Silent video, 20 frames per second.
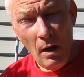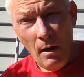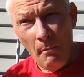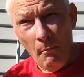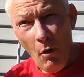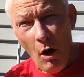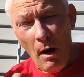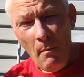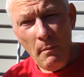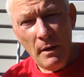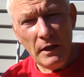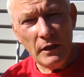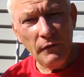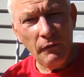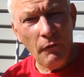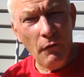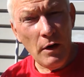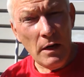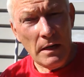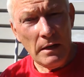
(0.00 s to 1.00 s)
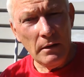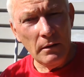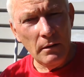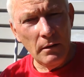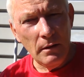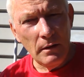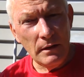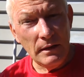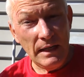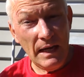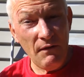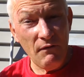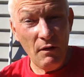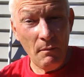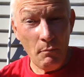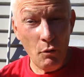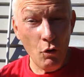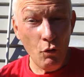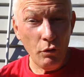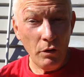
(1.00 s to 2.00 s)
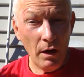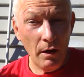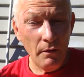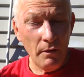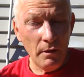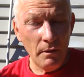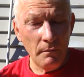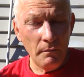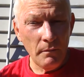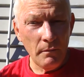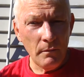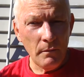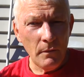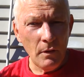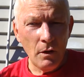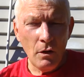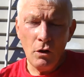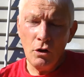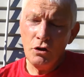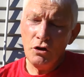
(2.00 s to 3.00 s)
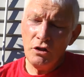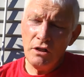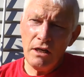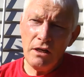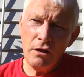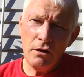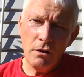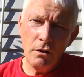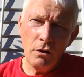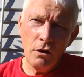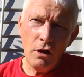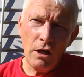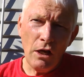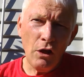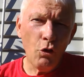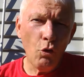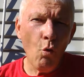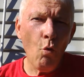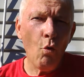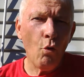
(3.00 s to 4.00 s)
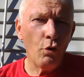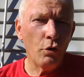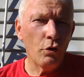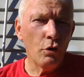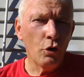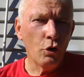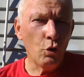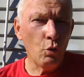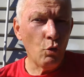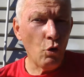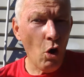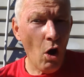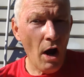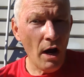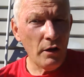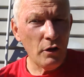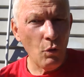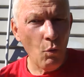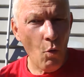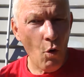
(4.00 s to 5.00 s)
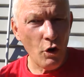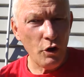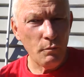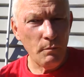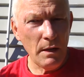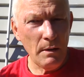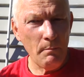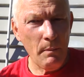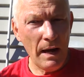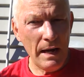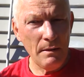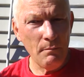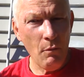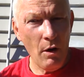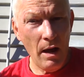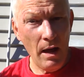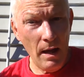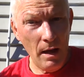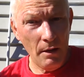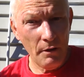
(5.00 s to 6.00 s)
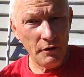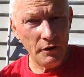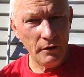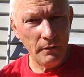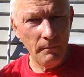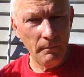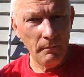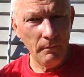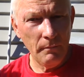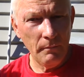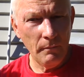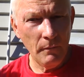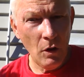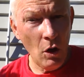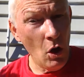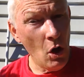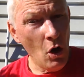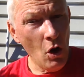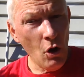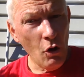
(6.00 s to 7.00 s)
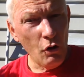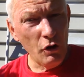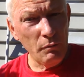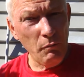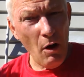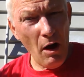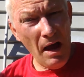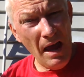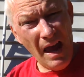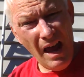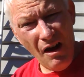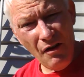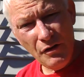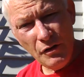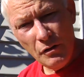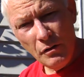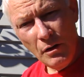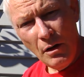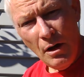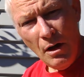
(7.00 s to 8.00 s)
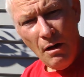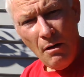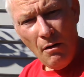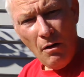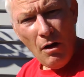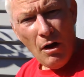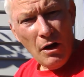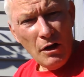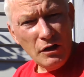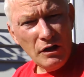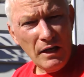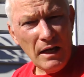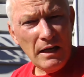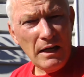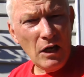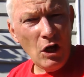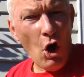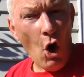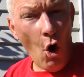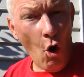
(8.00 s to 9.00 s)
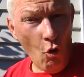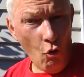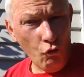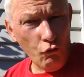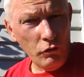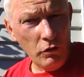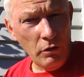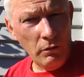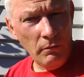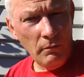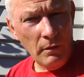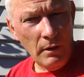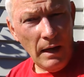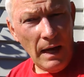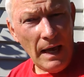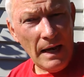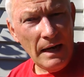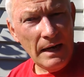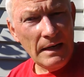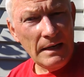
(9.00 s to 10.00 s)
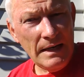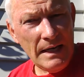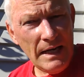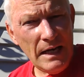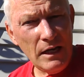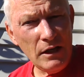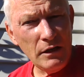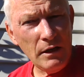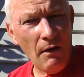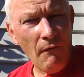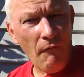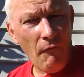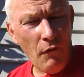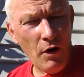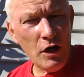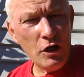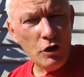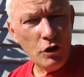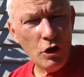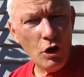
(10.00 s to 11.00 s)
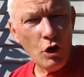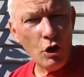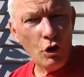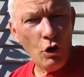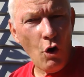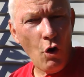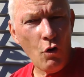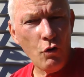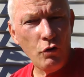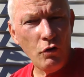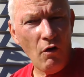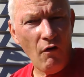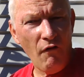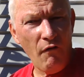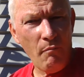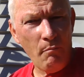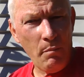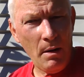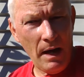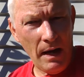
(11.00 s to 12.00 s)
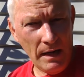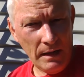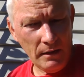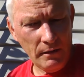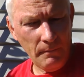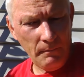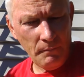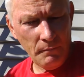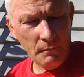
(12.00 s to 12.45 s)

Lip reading: My best friend, Steve the Builder, said he thought you would like to watch me paint my house, because my house is getting old and it needs a fresh coat of paint.